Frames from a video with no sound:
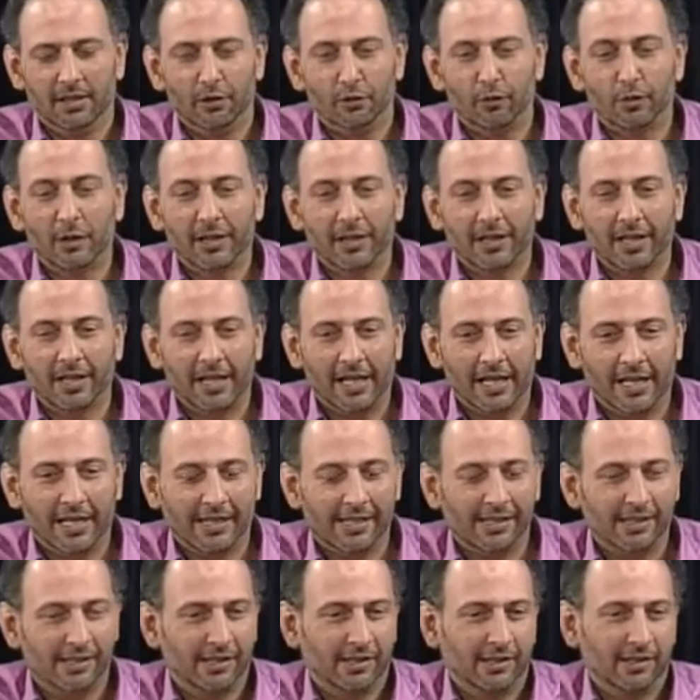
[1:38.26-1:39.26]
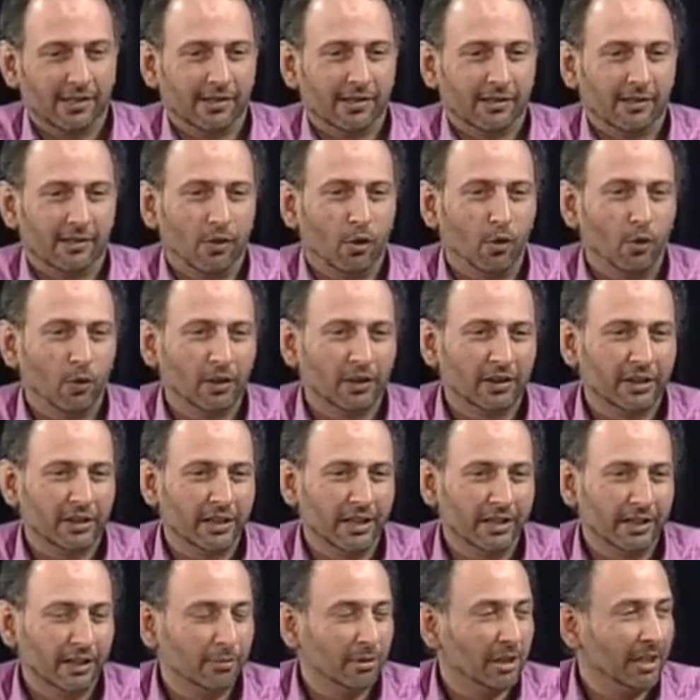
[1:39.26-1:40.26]
Twitter has over
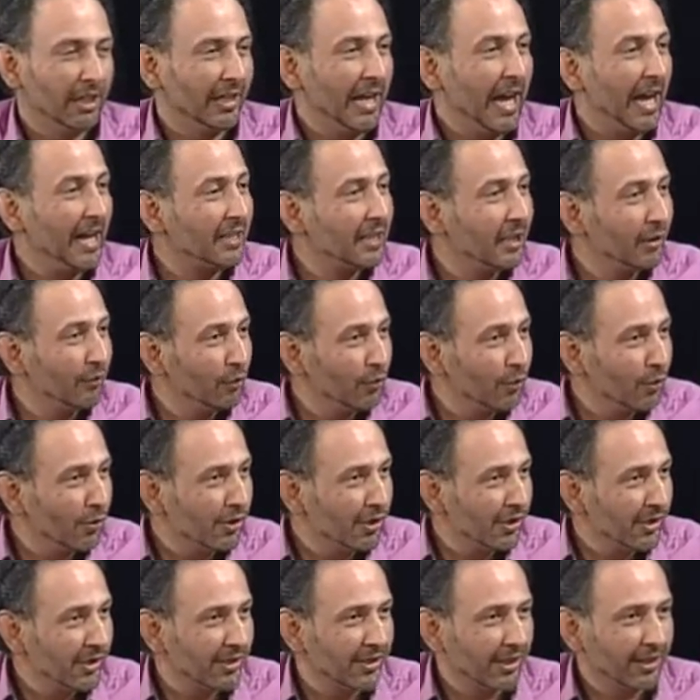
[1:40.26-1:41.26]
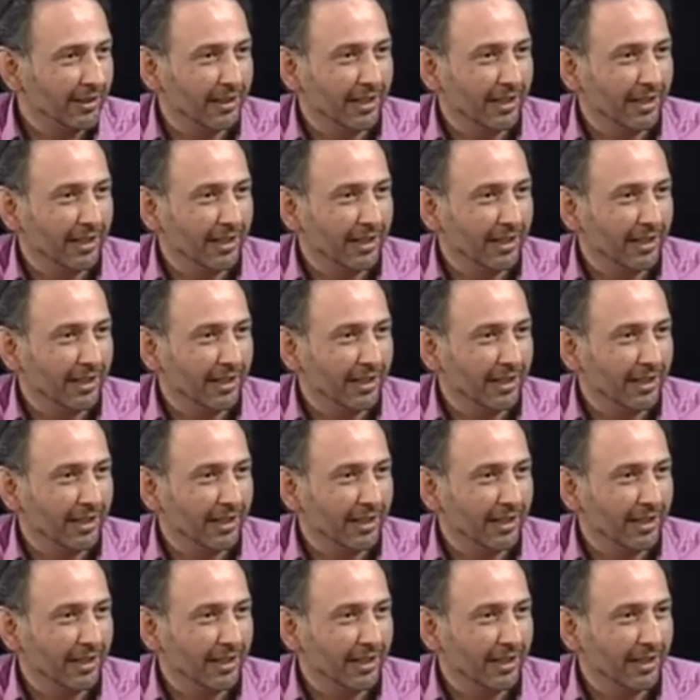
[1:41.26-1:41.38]
300 million active users.